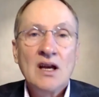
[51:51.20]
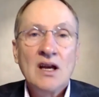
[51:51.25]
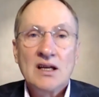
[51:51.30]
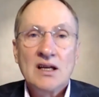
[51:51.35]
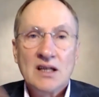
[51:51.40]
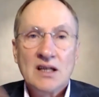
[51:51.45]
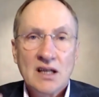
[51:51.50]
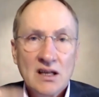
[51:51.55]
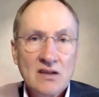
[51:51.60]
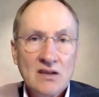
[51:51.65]

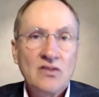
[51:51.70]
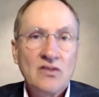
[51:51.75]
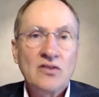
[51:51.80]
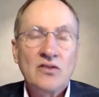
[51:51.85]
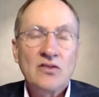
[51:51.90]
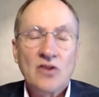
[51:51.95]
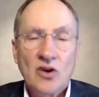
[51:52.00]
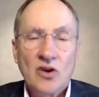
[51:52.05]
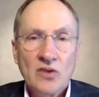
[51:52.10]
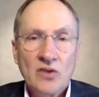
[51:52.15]
kids
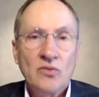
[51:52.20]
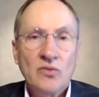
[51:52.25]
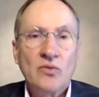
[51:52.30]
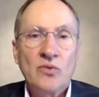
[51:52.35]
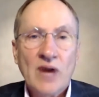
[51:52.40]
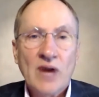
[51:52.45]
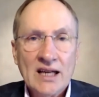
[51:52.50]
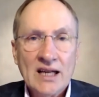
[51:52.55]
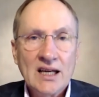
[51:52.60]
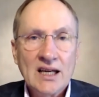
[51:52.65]
start
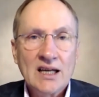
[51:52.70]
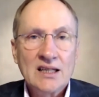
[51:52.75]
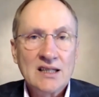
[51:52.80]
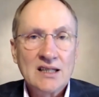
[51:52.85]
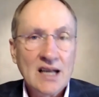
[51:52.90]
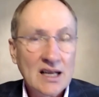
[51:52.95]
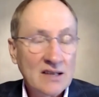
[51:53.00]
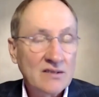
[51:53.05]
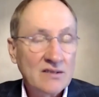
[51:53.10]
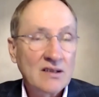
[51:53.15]

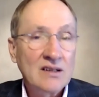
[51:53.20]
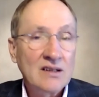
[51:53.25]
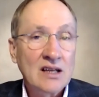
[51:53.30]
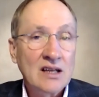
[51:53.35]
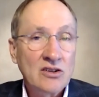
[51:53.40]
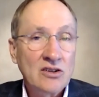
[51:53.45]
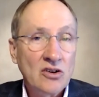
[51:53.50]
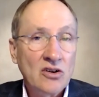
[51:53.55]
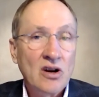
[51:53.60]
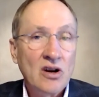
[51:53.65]
recognizing that
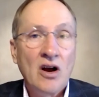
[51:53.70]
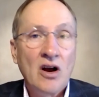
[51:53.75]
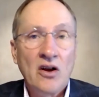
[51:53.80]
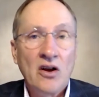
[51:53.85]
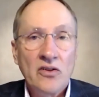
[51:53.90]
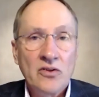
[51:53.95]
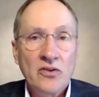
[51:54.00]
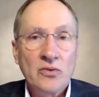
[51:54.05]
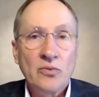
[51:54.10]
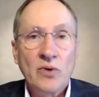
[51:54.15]
there are
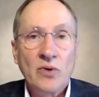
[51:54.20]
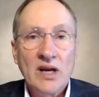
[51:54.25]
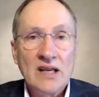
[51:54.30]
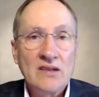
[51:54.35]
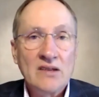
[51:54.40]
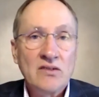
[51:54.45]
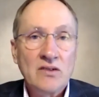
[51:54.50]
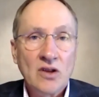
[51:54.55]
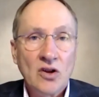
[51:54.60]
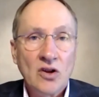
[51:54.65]
other
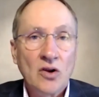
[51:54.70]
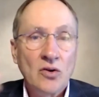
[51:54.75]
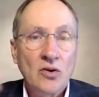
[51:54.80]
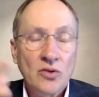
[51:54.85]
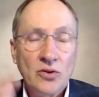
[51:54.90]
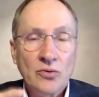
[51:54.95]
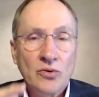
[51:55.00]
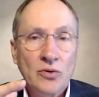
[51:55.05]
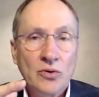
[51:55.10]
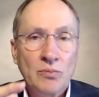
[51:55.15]
ways to go
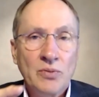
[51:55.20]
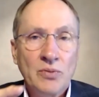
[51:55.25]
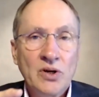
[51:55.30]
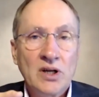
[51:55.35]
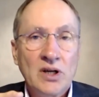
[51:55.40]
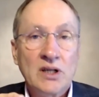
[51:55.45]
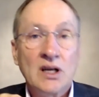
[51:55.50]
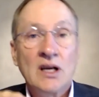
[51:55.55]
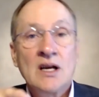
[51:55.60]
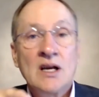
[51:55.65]
through a
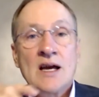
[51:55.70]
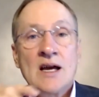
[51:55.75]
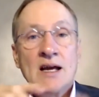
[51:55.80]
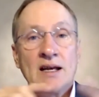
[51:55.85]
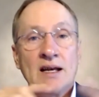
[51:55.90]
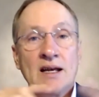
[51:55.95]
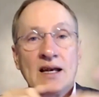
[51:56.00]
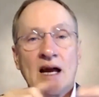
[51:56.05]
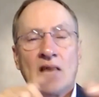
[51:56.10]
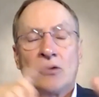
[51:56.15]
book.
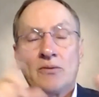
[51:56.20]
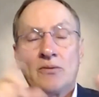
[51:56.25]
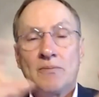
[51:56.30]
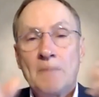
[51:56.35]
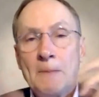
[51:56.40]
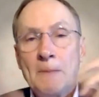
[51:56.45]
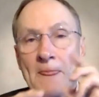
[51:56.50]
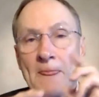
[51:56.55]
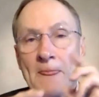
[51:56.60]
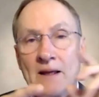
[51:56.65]
Now,
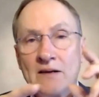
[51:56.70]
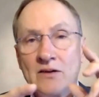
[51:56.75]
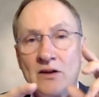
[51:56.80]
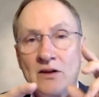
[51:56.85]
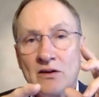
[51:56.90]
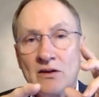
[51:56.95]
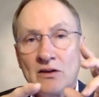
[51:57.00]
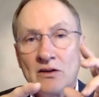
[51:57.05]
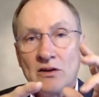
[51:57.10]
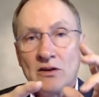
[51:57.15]

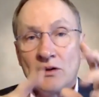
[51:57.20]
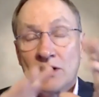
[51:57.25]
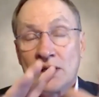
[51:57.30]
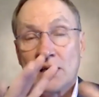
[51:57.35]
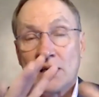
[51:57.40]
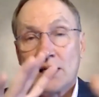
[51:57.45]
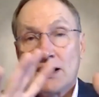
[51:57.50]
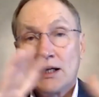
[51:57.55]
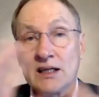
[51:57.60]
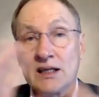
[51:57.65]

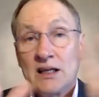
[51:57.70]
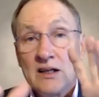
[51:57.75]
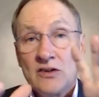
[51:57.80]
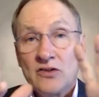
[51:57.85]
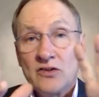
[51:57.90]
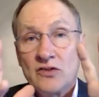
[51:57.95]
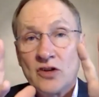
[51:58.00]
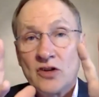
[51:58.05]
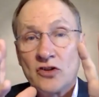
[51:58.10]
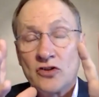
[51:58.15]
getting
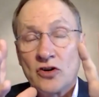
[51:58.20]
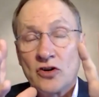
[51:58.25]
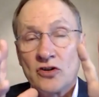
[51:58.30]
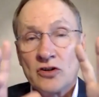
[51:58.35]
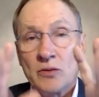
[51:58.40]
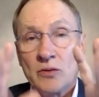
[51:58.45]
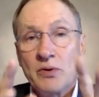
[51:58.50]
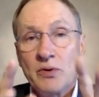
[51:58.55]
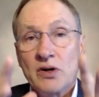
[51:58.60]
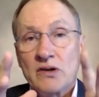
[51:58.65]
kids to turn the
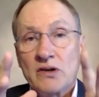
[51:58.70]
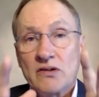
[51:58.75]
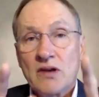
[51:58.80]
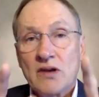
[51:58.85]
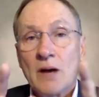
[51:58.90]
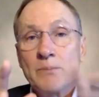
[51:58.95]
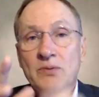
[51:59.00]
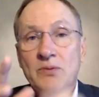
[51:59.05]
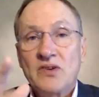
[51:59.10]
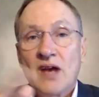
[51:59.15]
books
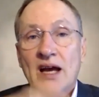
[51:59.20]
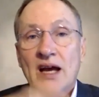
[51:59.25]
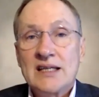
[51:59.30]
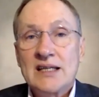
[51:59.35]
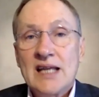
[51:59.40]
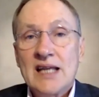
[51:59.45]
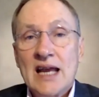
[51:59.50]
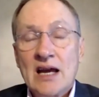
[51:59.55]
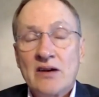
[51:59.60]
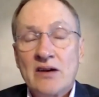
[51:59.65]
upside
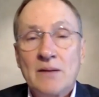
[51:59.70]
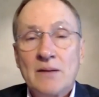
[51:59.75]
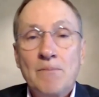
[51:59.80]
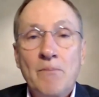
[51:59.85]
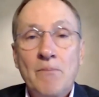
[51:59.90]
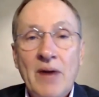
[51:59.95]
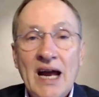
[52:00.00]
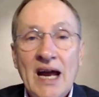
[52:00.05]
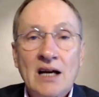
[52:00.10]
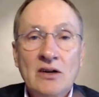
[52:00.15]
down and
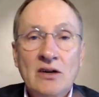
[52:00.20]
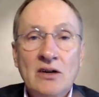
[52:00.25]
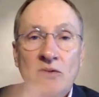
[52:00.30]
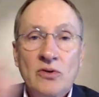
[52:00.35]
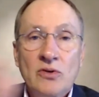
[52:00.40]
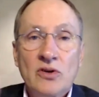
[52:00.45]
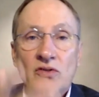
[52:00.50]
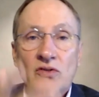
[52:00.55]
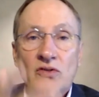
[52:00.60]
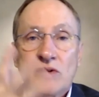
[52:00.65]

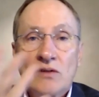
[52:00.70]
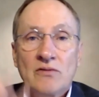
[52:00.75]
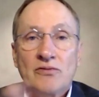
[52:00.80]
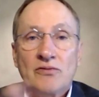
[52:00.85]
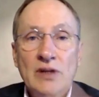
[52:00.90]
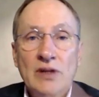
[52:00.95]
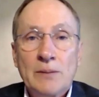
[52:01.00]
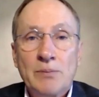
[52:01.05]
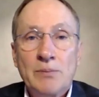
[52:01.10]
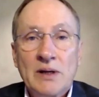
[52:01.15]
backwards and
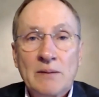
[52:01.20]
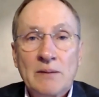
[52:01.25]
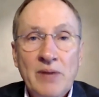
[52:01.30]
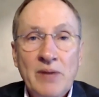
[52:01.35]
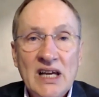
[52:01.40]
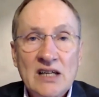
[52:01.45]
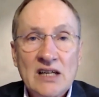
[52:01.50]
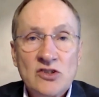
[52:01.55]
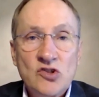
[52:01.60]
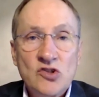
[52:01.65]
flipping
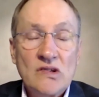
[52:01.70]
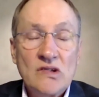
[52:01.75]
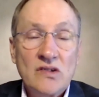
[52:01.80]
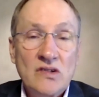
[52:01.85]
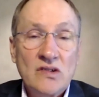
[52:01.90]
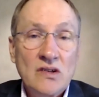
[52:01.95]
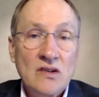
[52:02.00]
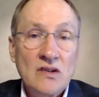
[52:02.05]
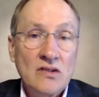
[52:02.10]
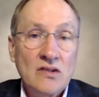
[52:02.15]

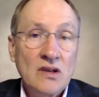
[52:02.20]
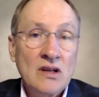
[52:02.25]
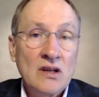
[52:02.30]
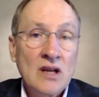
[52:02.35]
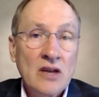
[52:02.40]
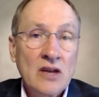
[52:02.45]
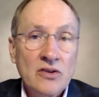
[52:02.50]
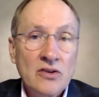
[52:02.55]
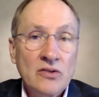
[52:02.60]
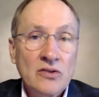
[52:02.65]
pages is
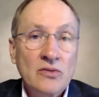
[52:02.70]
another